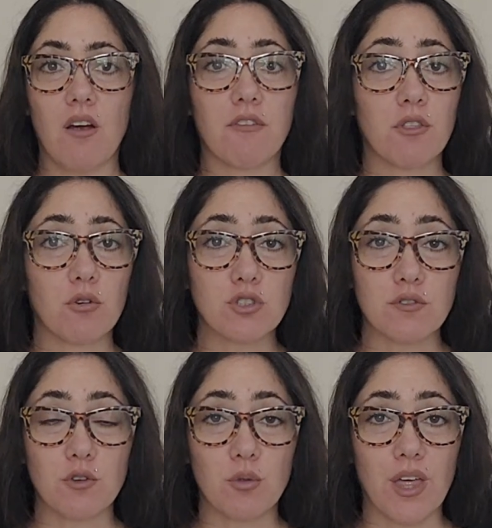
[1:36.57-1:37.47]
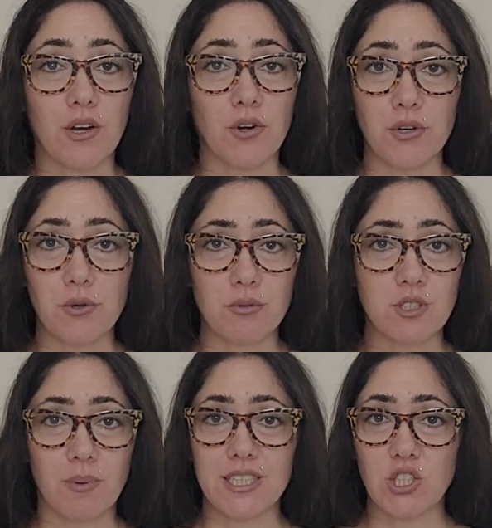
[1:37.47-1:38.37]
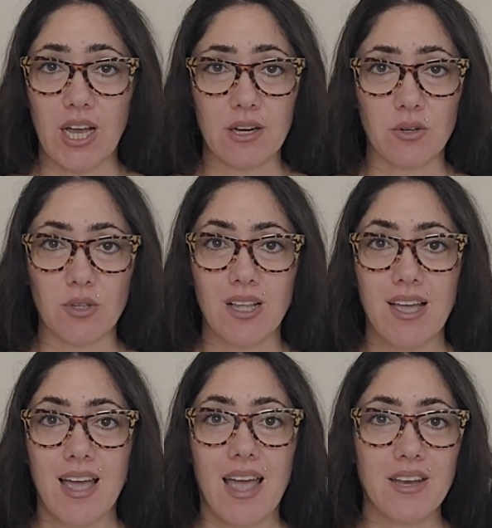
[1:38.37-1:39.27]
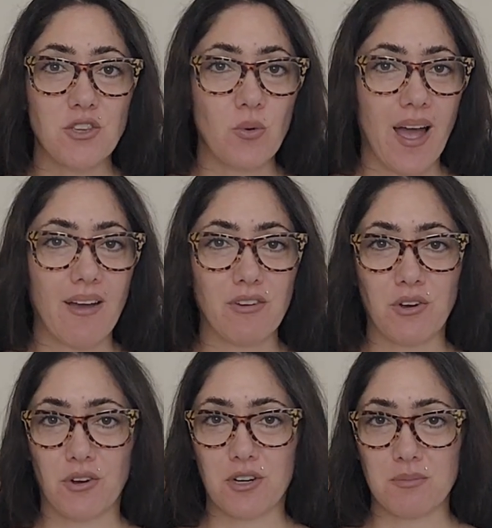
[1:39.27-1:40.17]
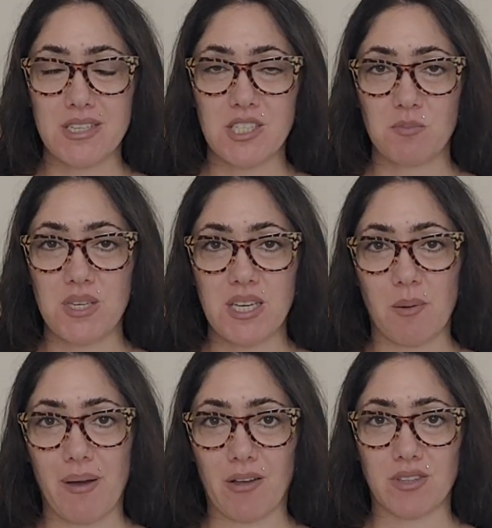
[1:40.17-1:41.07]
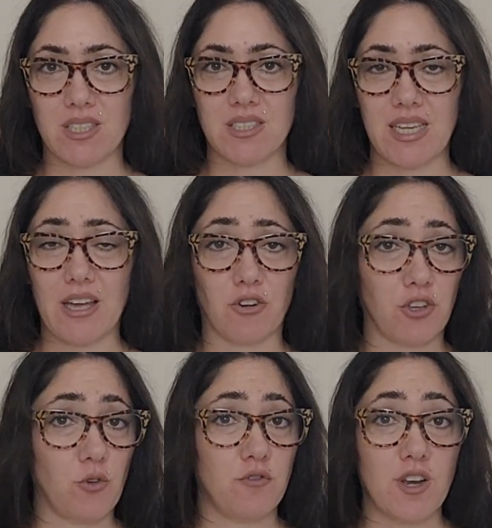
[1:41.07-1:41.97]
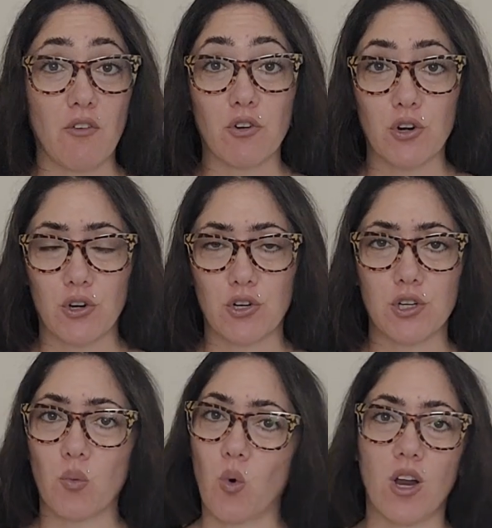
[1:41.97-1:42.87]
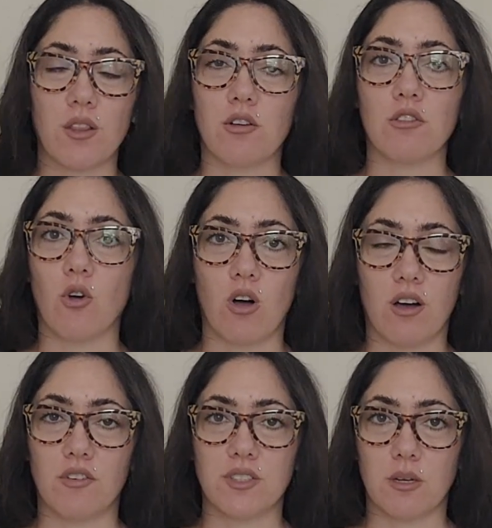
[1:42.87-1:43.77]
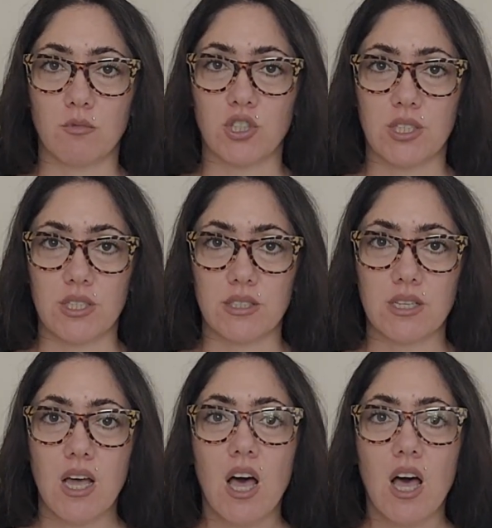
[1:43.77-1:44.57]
For those of you that are new to my channel and you haven't heard me speak about this yet, or you've never heard what the law of assumption is.